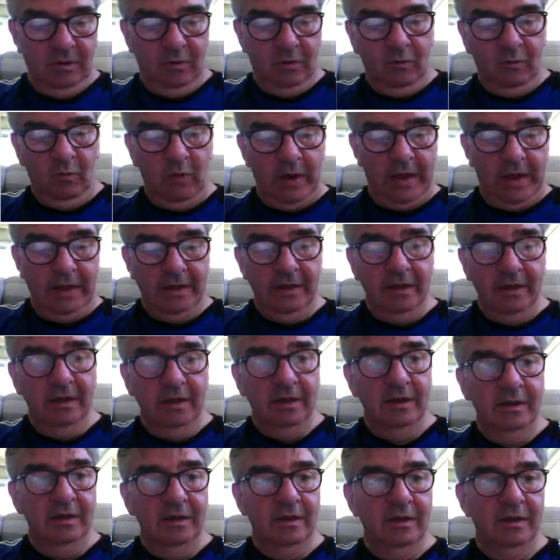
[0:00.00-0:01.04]
wed,
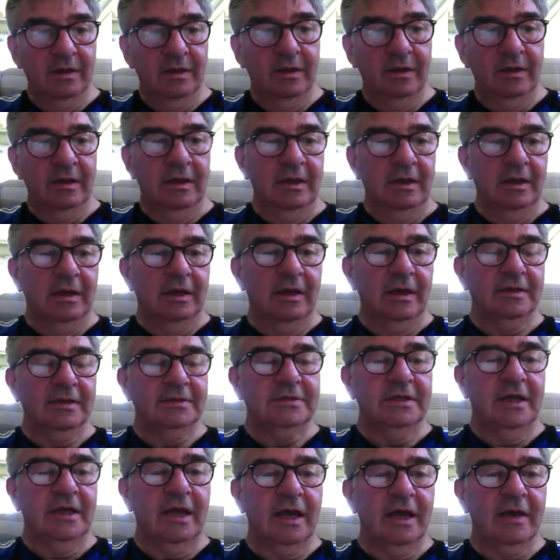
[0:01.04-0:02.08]
let's
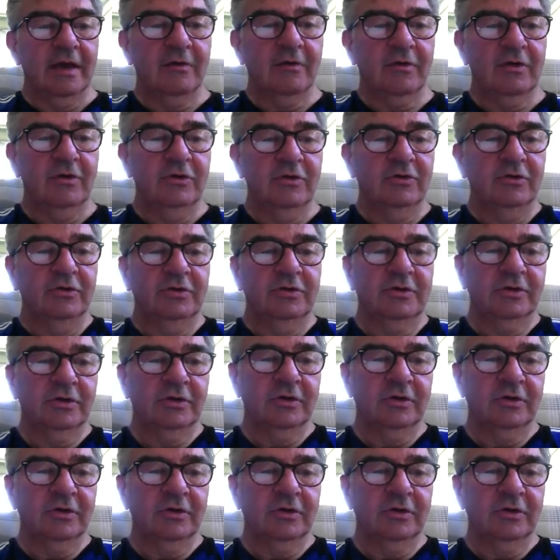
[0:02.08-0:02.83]
see how good